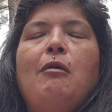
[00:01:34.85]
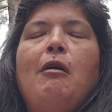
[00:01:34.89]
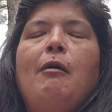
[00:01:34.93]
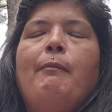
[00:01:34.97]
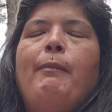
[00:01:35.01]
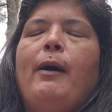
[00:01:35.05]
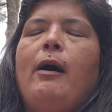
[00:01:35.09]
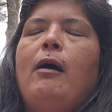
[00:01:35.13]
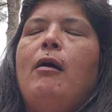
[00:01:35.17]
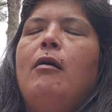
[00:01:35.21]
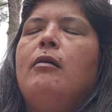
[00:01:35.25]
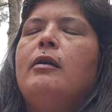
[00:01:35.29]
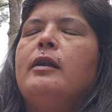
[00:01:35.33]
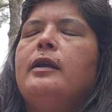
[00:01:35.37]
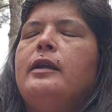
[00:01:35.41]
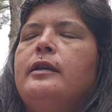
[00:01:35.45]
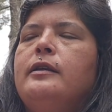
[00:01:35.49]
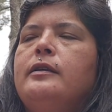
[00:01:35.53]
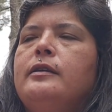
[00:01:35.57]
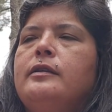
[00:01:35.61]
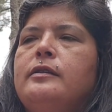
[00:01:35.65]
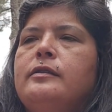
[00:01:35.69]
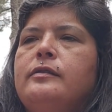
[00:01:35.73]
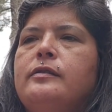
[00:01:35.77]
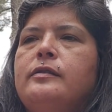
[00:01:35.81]
about
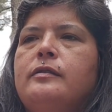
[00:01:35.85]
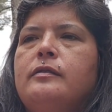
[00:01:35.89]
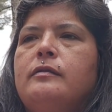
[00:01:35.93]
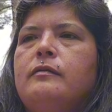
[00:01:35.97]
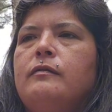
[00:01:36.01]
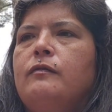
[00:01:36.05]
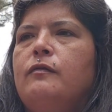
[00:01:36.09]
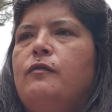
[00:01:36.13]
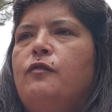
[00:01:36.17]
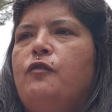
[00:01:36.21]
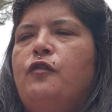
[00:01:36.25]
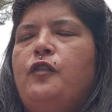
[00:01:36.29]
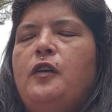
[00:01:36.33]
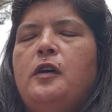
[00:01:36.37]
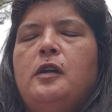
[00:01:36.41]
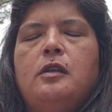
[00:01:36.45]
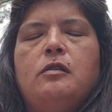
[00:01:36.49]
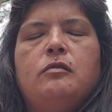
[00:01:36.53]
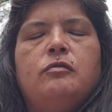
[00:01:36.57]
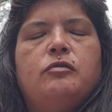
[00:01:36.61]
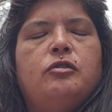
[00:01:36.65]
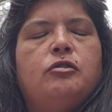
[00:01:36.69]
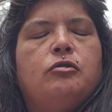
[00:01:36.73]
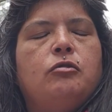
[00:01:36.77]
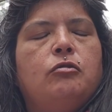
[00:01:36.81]
his fellow
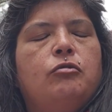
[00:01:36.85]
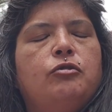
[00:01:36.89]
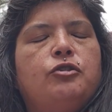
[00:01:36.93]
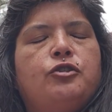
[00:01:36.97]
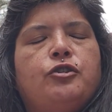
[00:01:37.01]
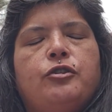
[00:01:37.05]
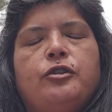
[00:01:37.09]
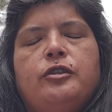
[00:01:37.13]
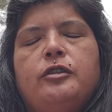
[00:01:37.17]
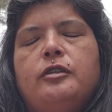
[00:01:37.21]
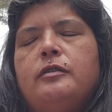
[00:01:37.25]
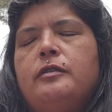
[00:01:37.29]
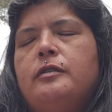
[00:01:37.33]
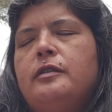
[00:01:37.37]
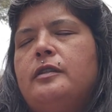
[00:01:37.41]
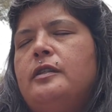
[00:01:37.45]
soldiers'